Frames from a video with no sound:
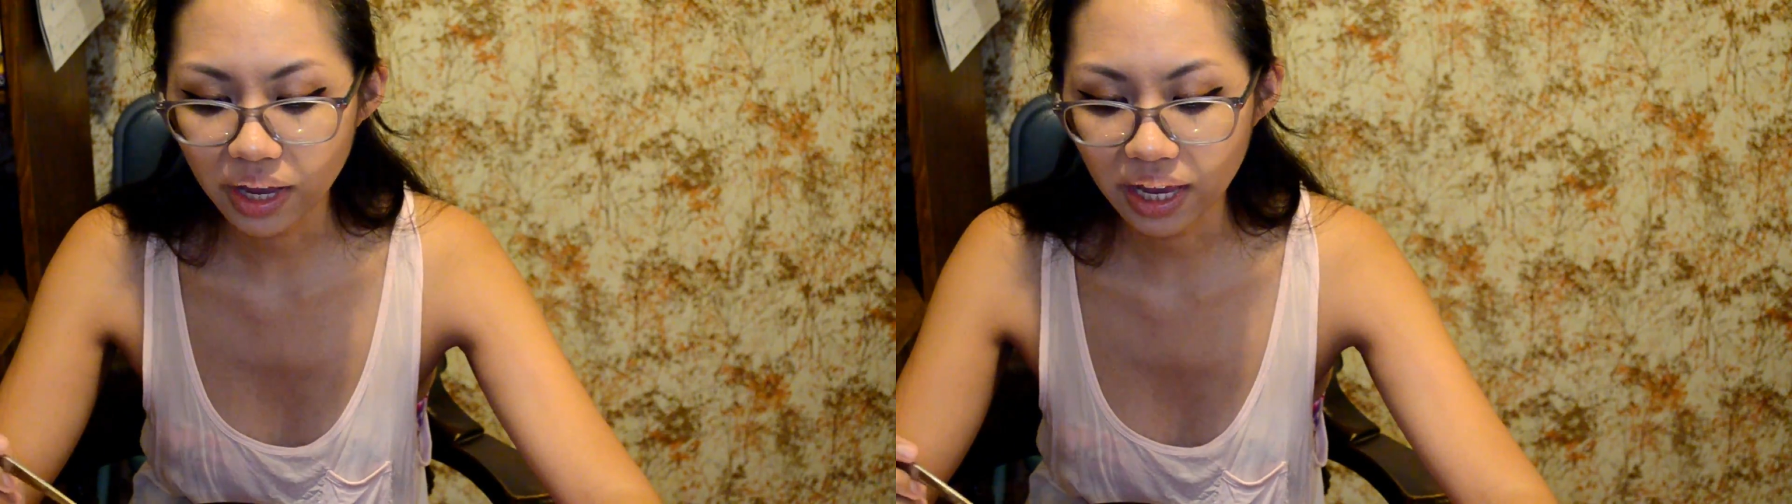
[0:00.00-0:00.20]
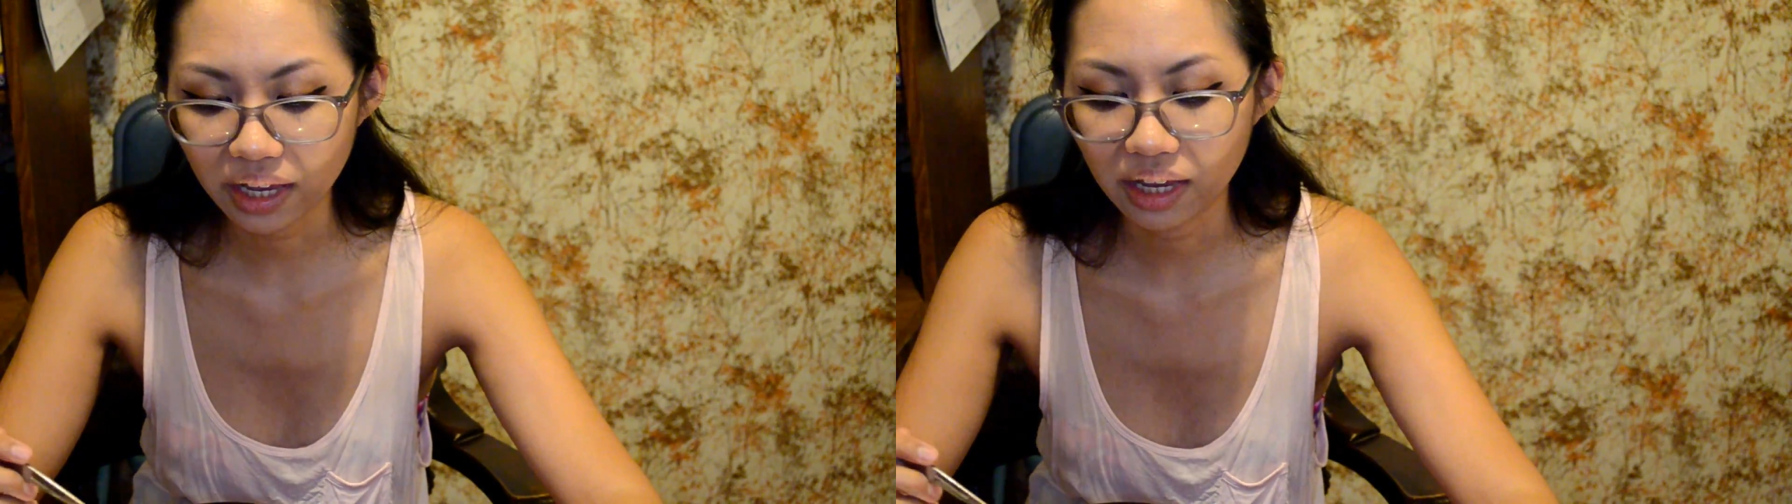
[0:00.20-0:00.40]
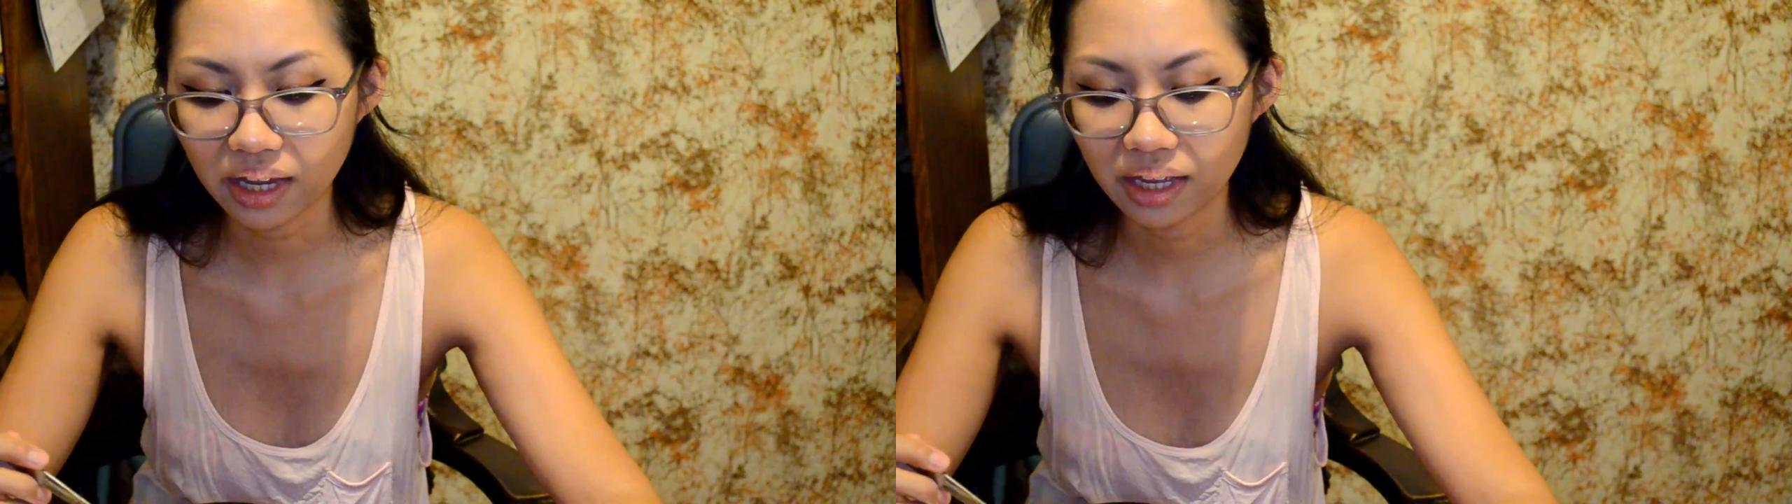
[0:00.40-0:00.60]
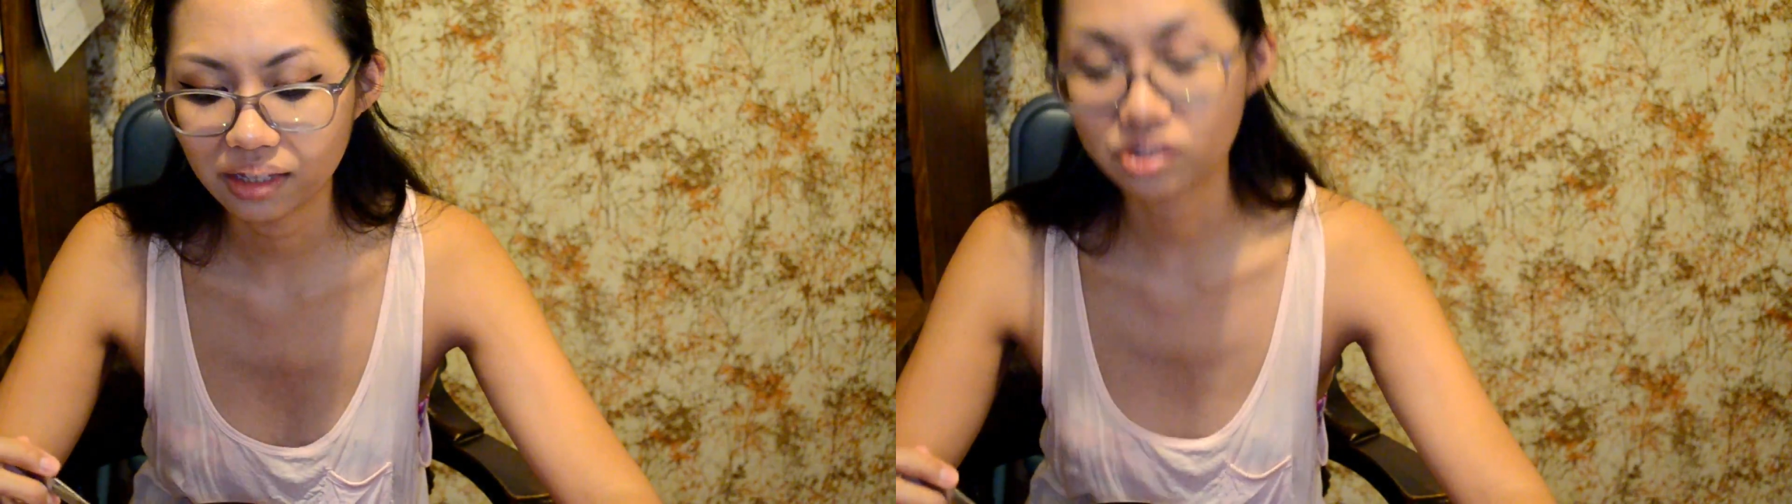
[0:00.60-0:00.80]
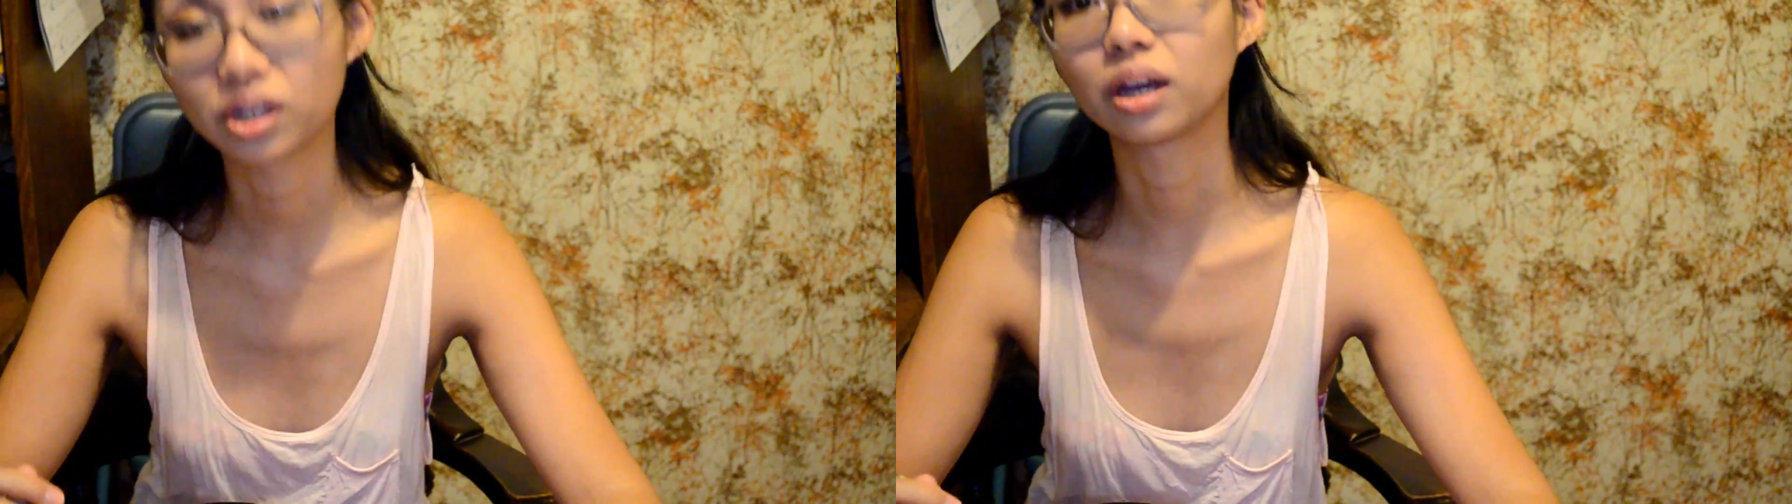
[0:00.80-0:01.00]

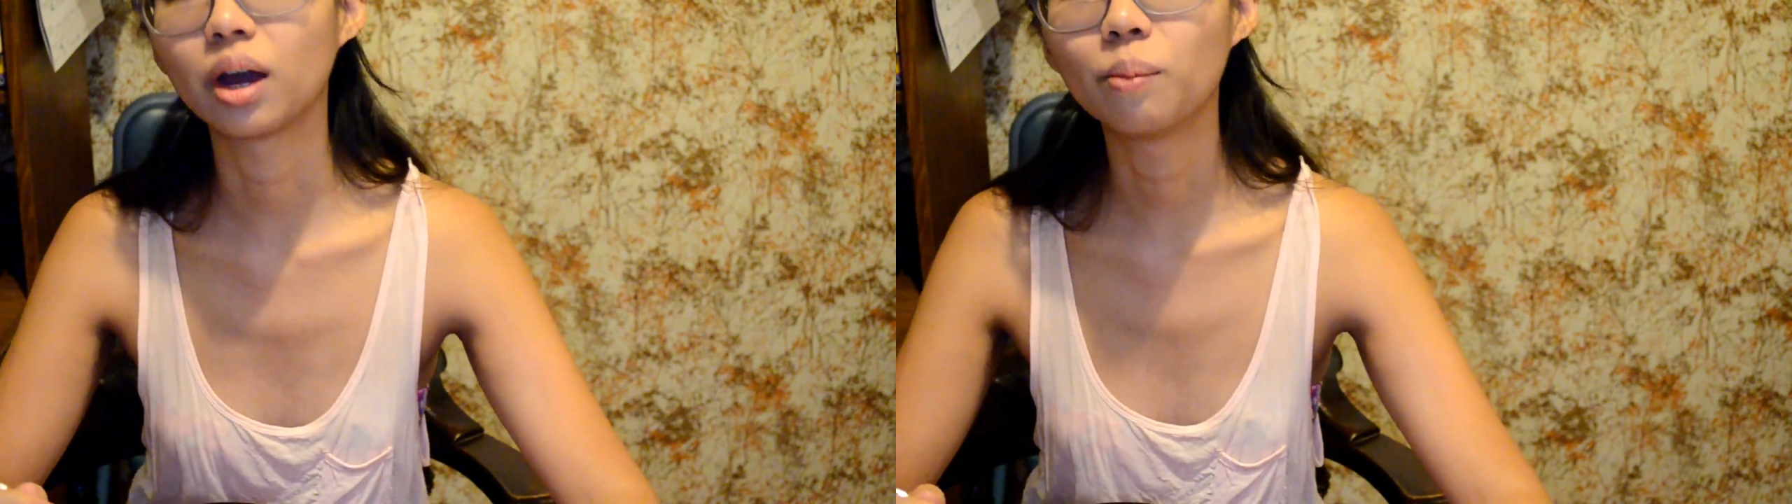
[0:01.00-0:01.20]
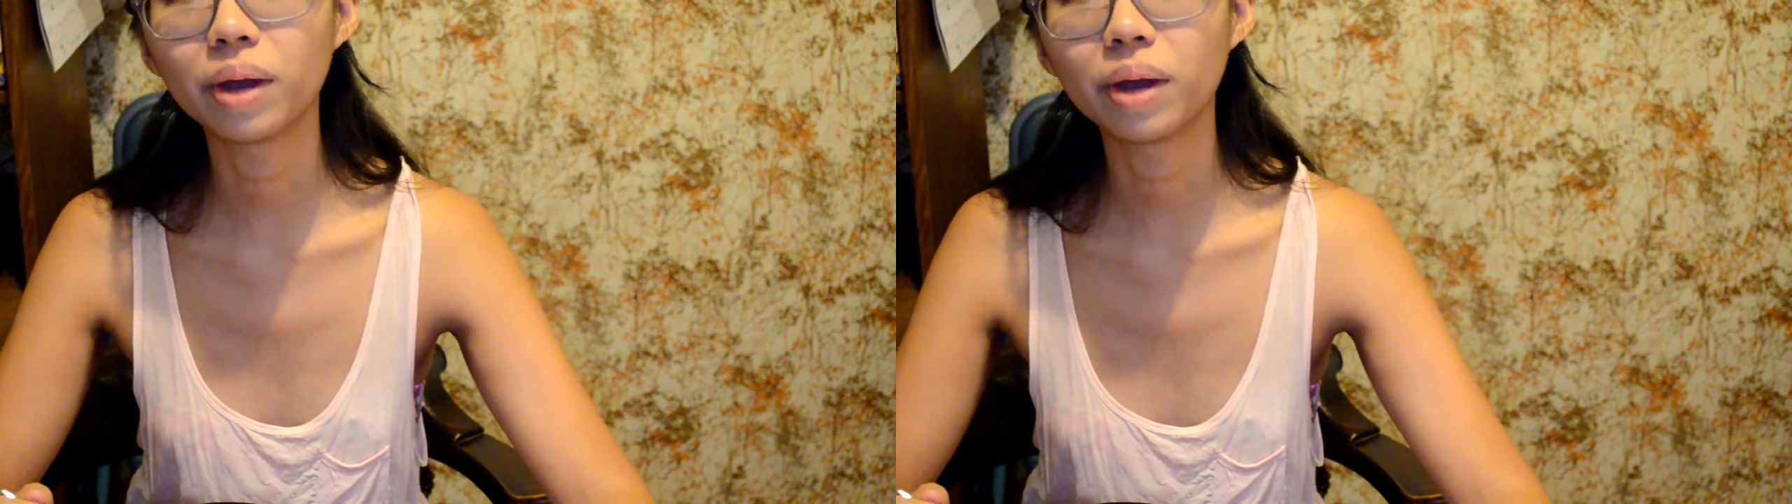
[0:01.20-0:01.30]
and check out